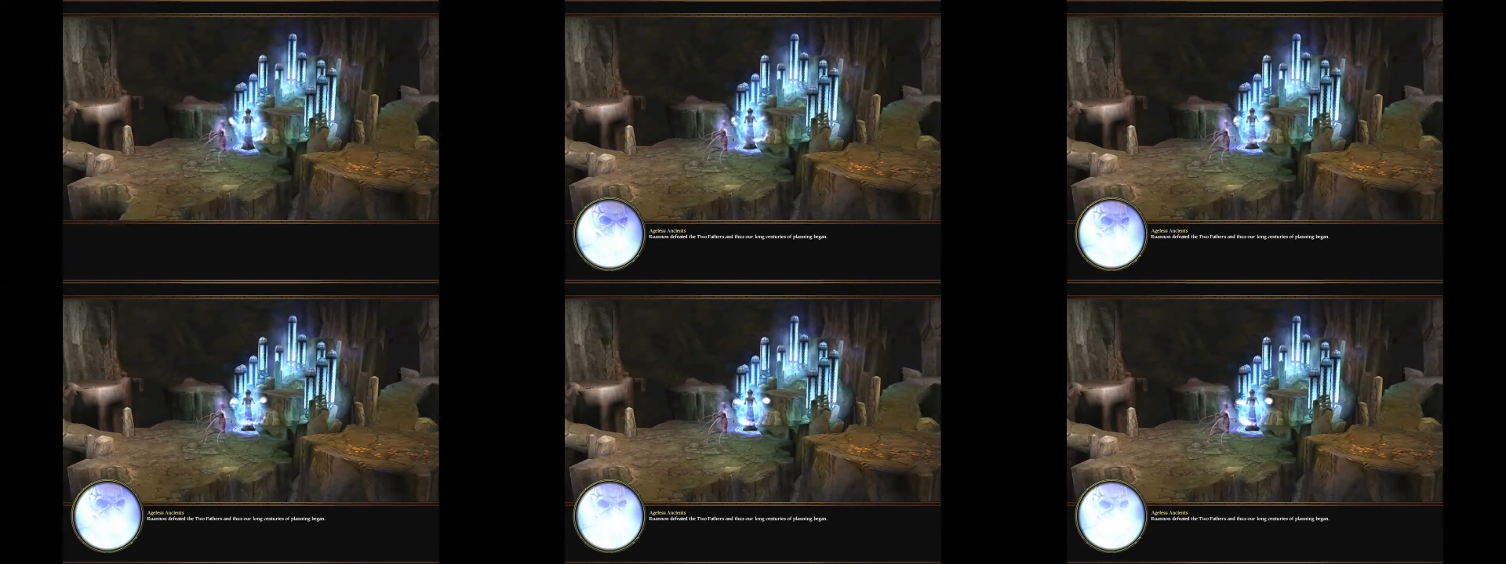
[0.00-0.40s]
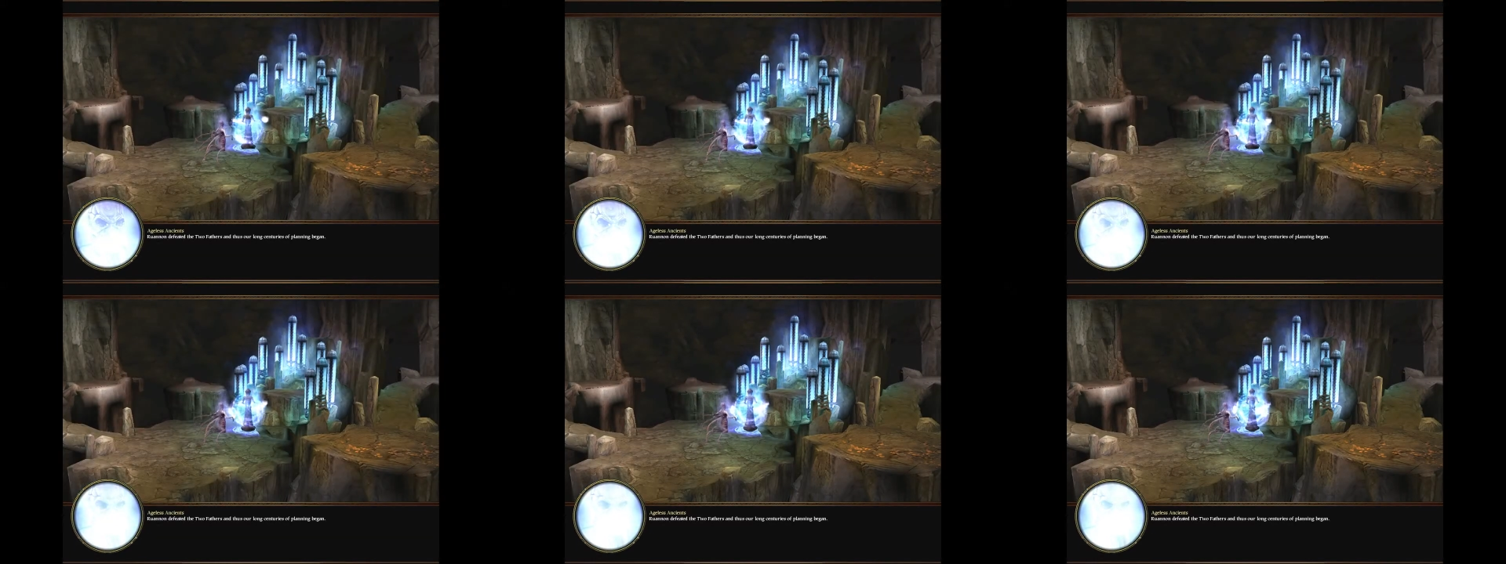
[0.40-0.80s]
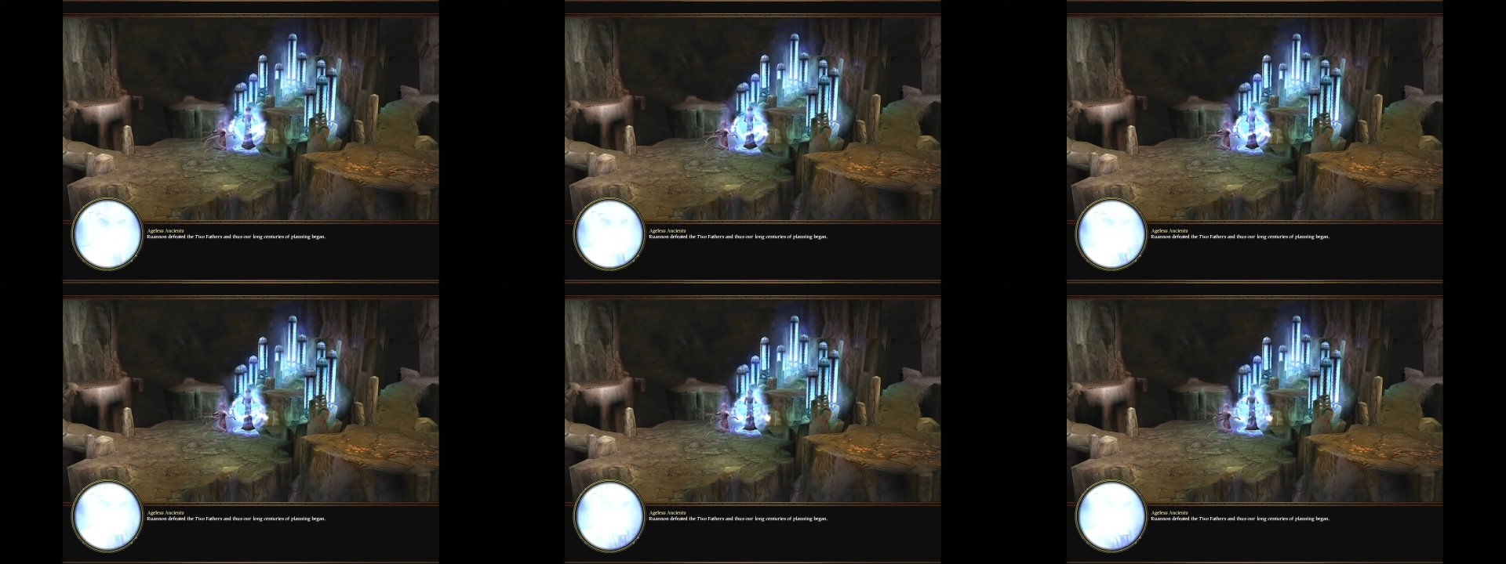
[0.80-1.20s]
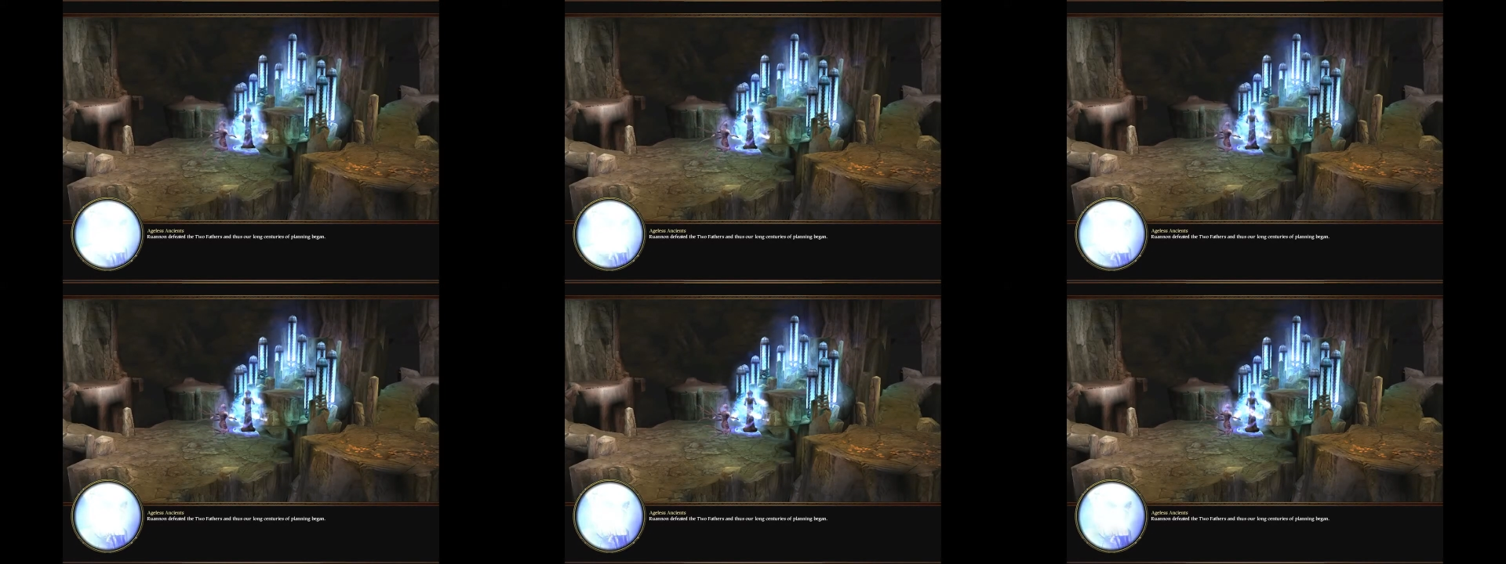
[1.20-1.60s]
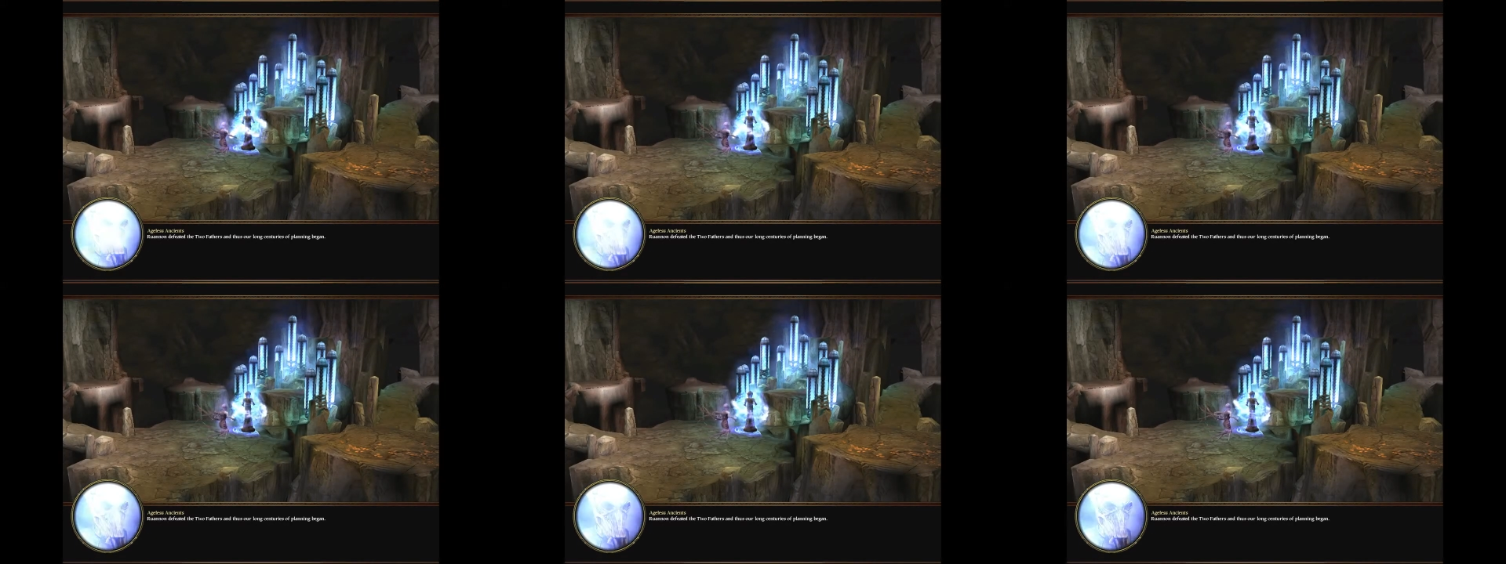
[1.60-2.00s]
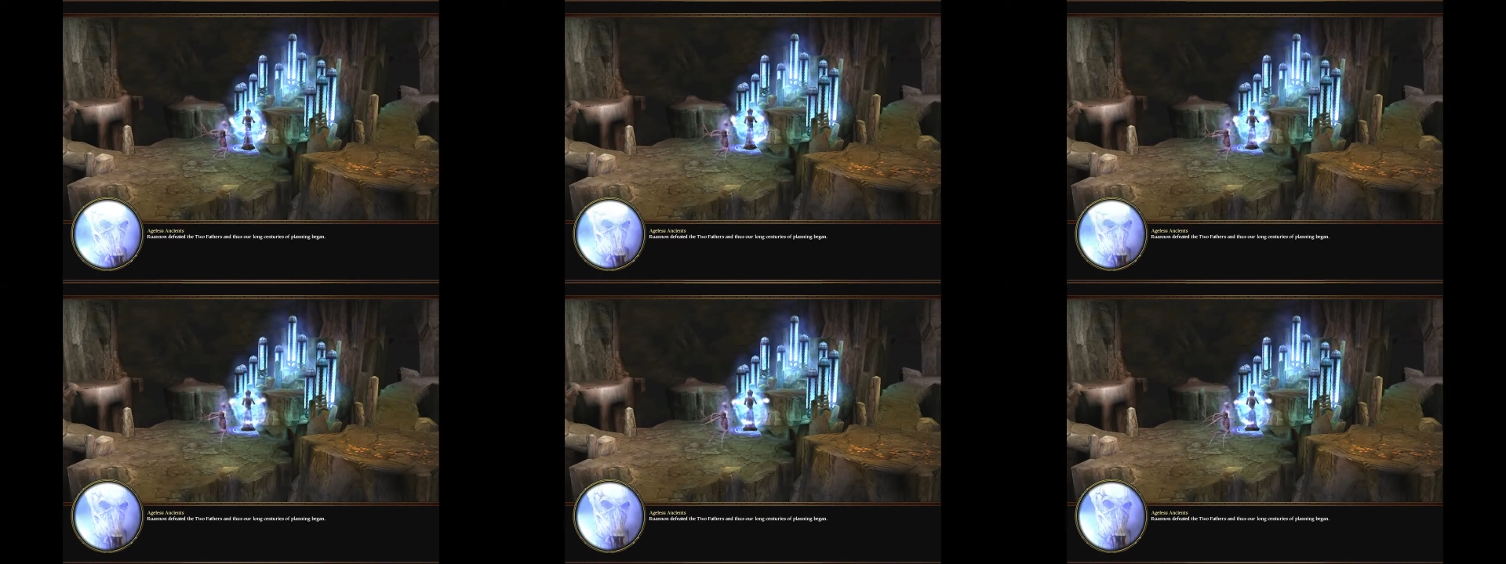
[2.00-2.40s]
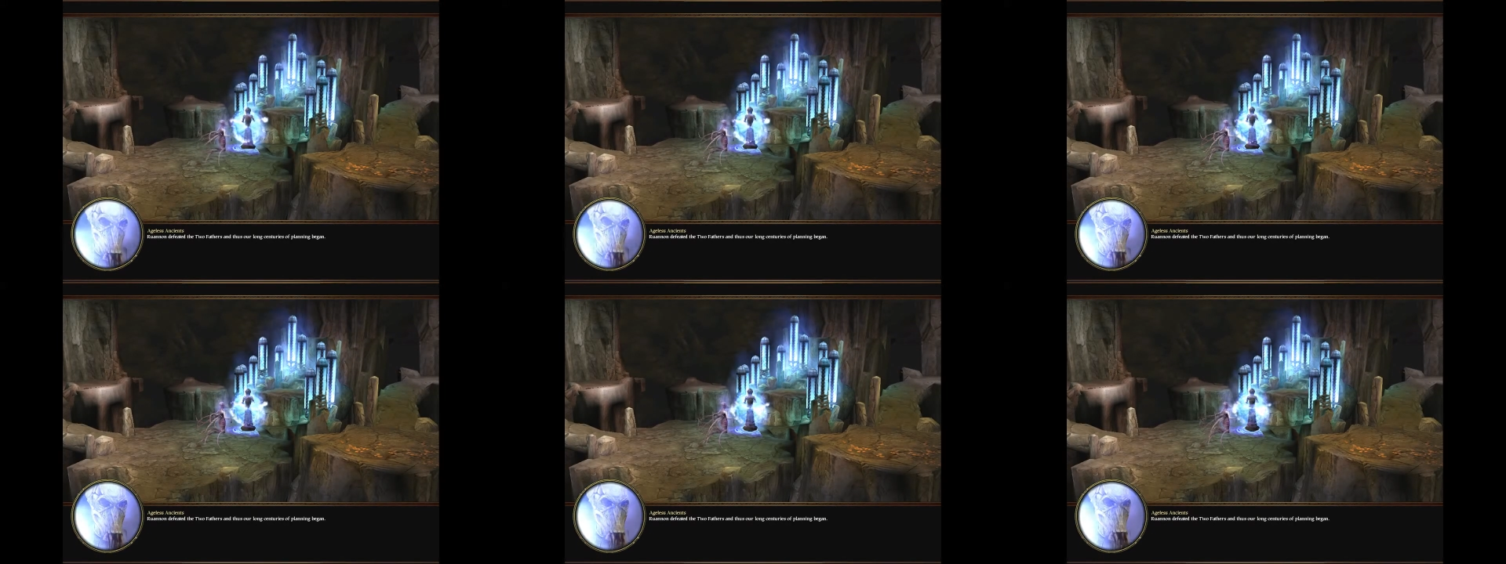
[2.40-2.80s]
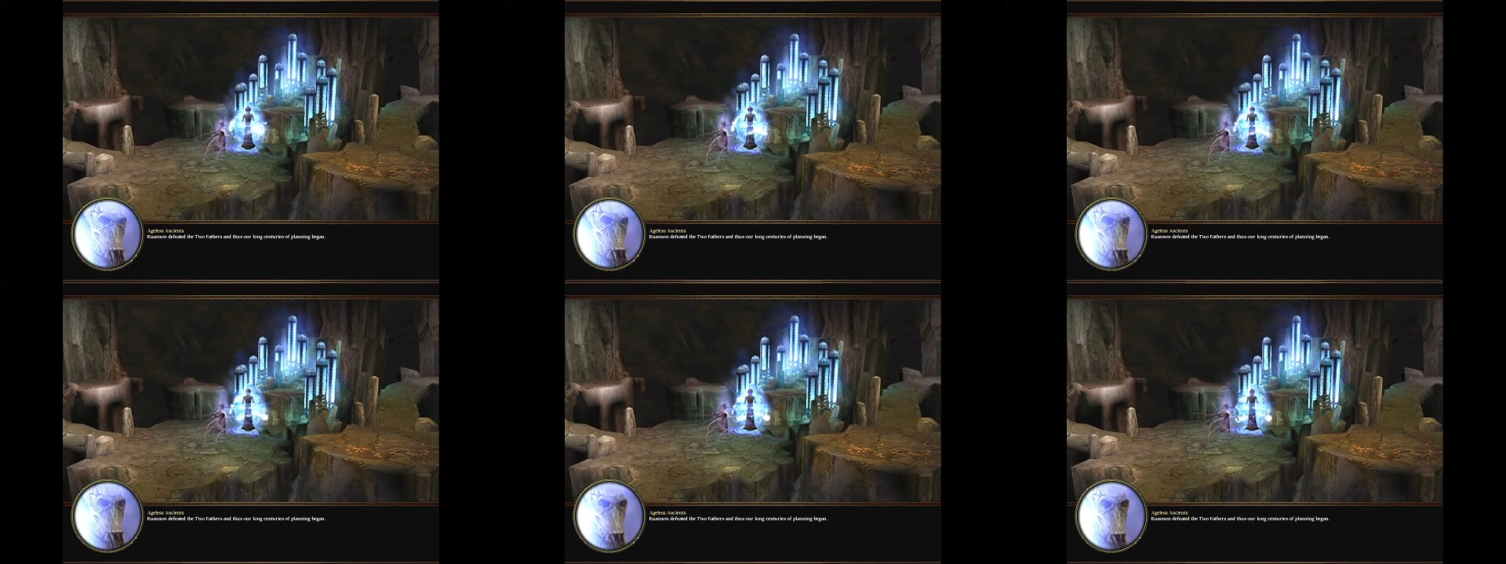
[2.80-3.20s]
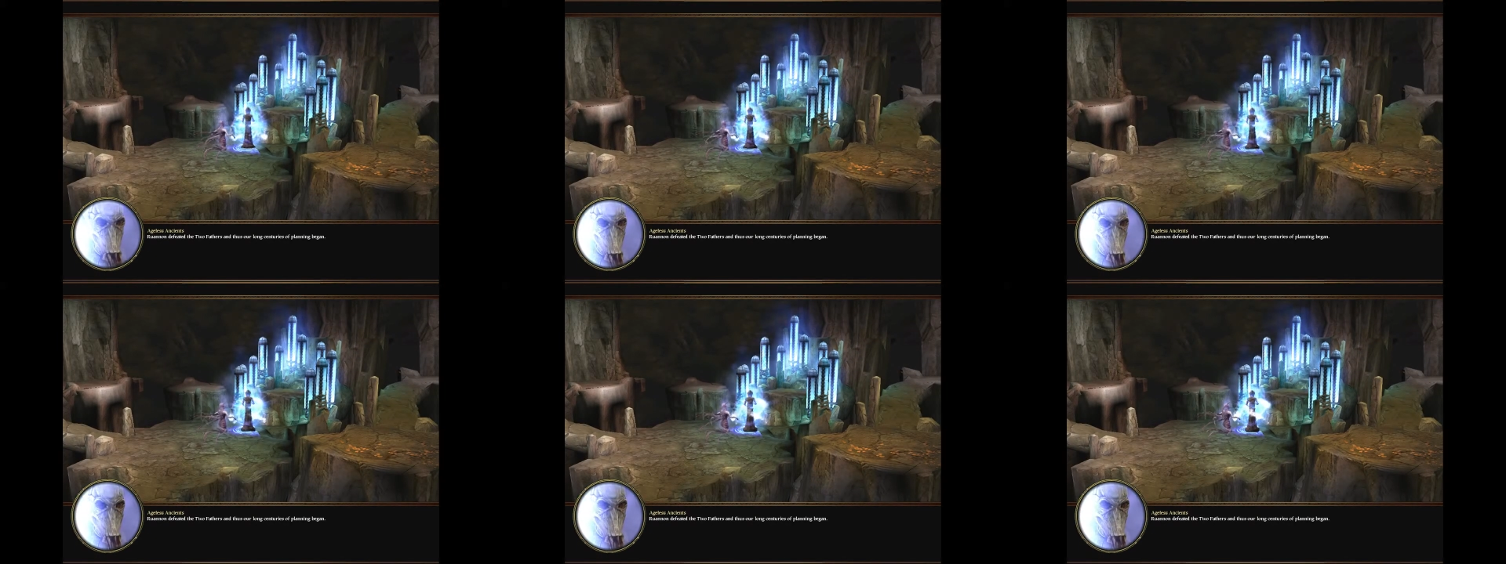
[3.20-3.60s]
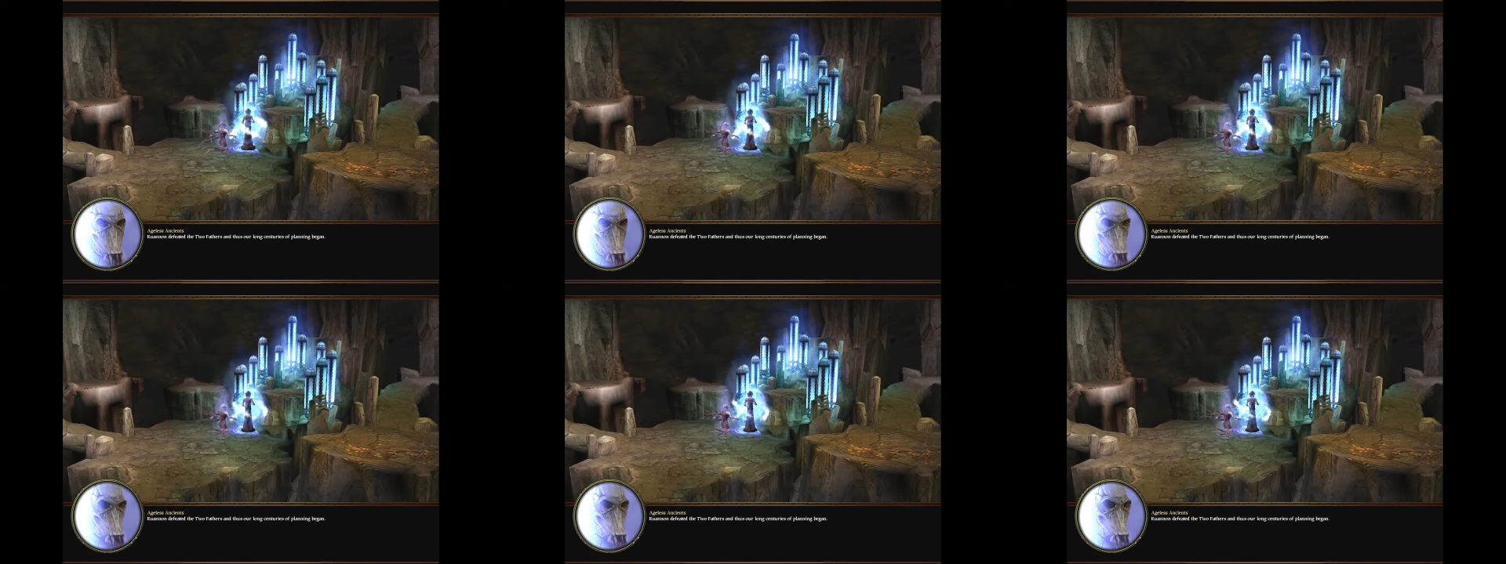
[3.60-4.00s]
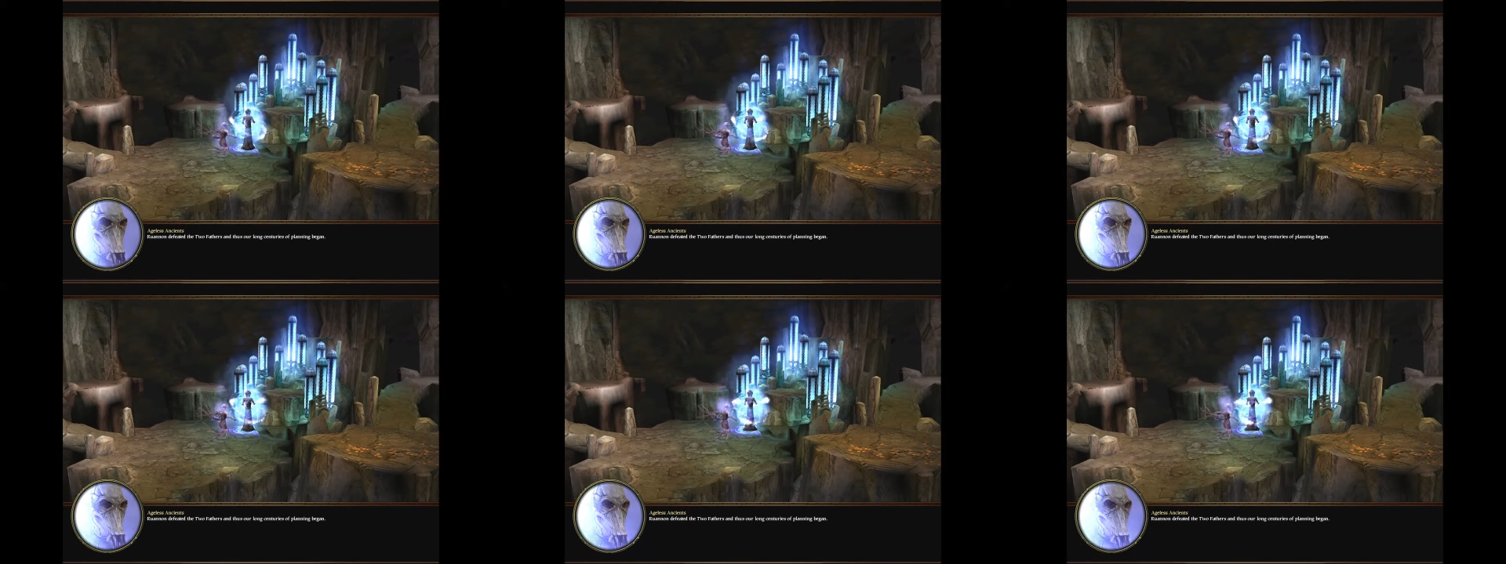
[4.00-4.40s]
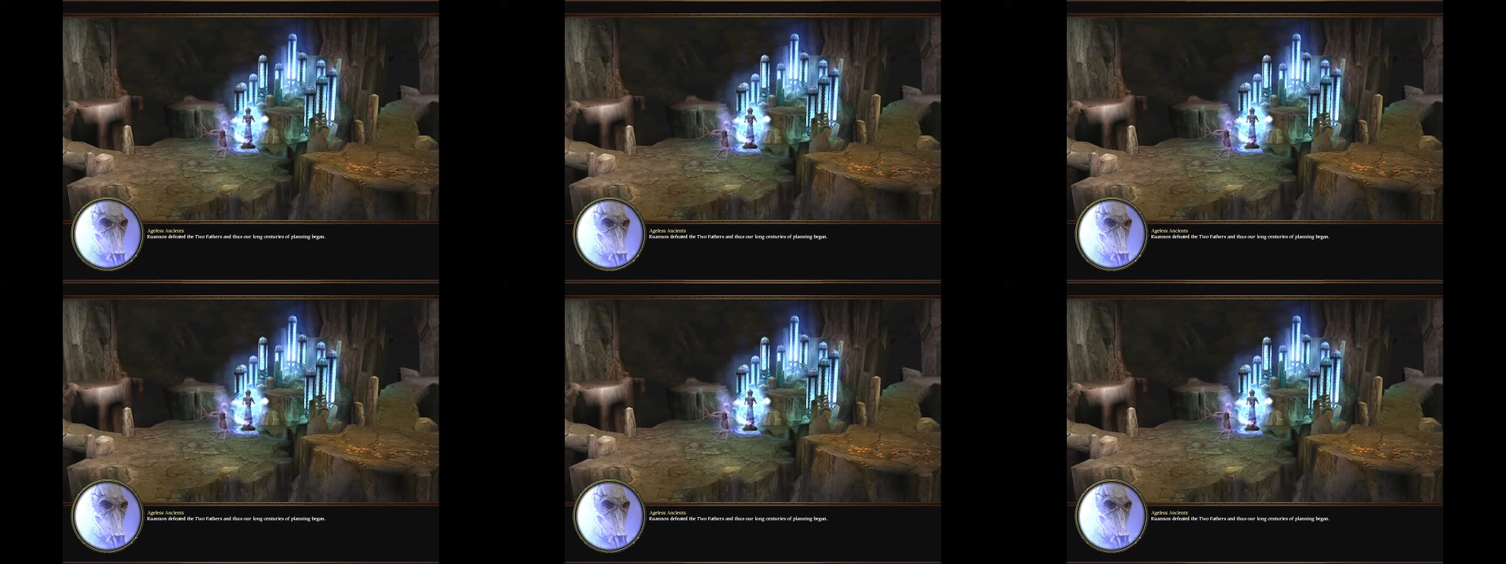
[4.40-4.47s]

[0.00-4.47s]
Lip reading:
[unreadable: no face in view]